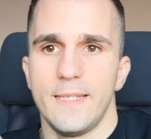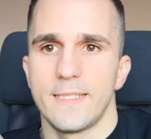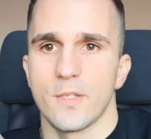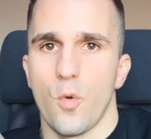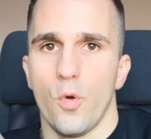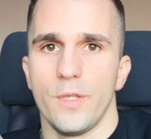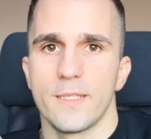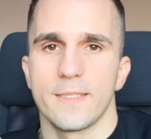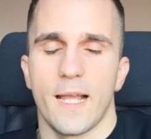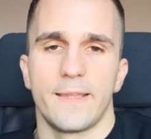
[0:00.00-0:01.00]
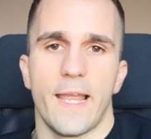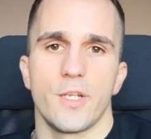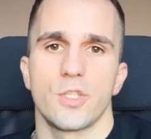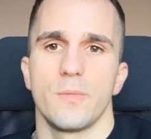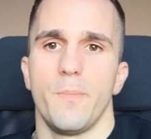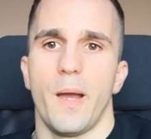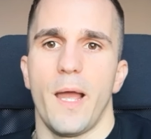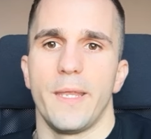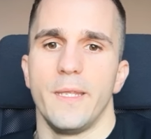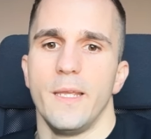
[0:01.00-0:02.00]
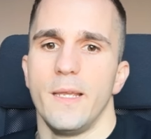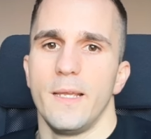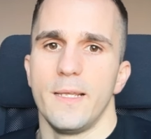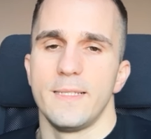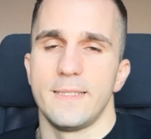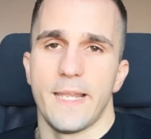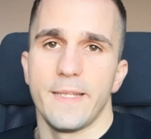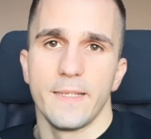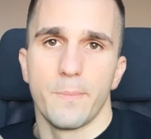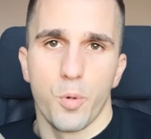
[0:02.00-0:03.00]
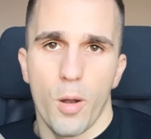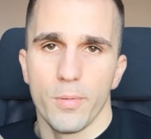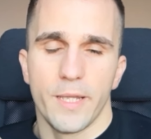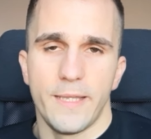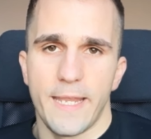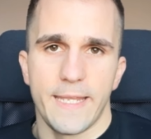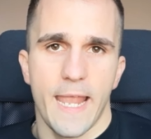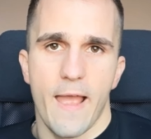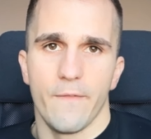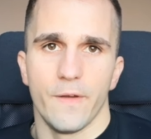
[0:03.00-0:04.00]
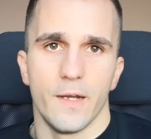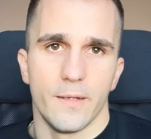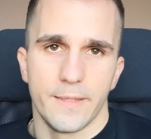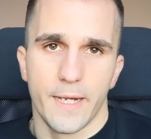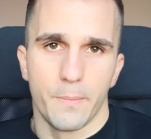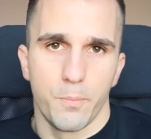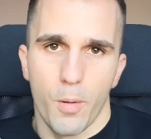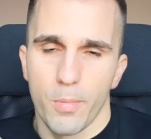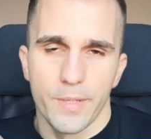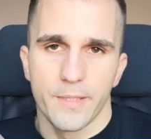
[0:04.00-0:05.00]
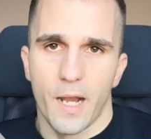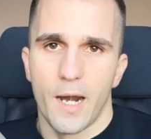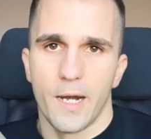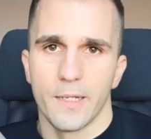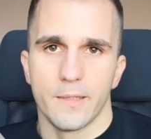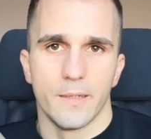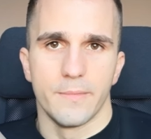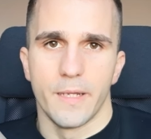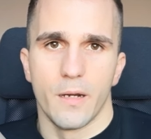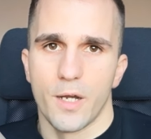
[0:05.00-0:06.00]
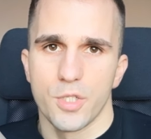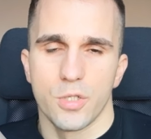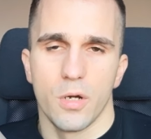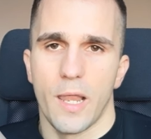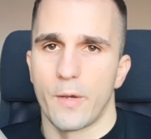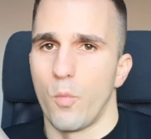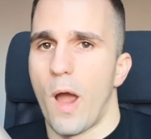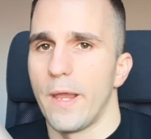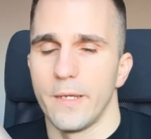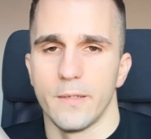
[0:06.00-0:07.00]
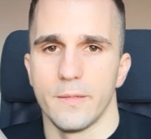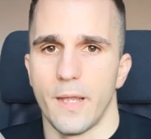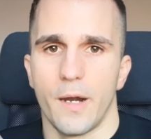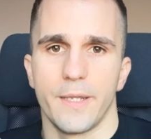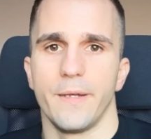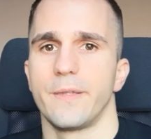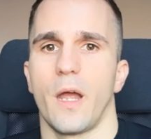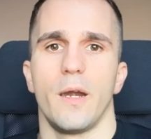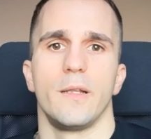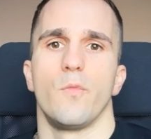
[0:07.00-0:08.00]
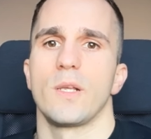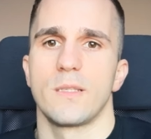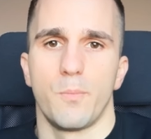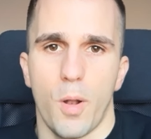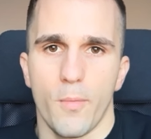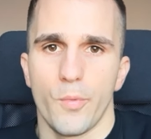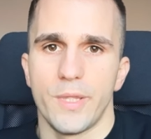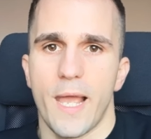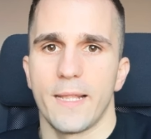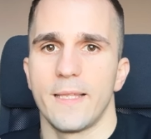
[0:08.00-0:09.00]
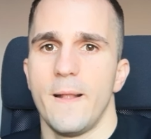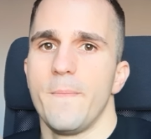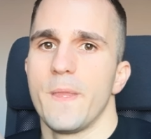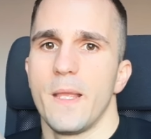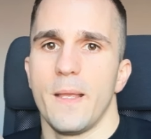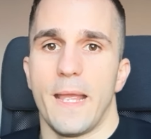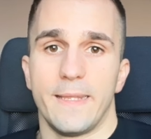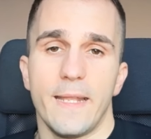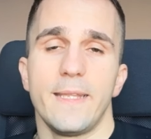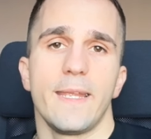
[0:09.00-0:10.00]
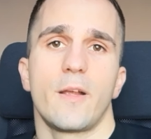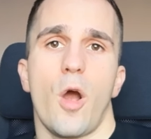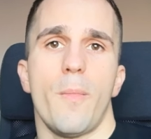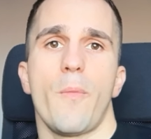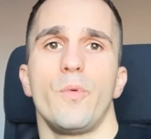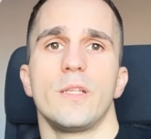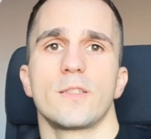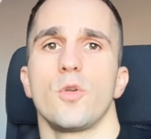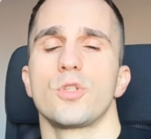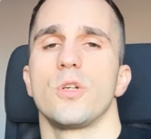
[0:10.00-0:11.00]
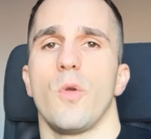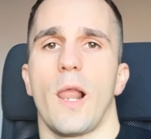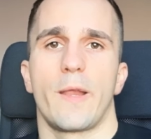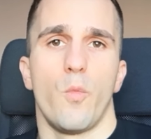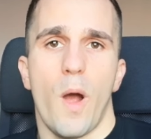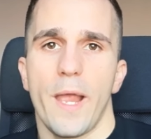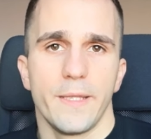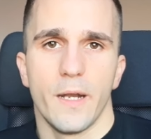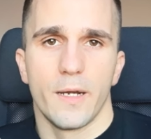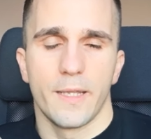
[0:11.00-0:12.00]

this audience attention by stating the problem that they have. They're probably tired, they're unsure, like why are they tired, what's the problem with that, and then they come up with a solution, like why they are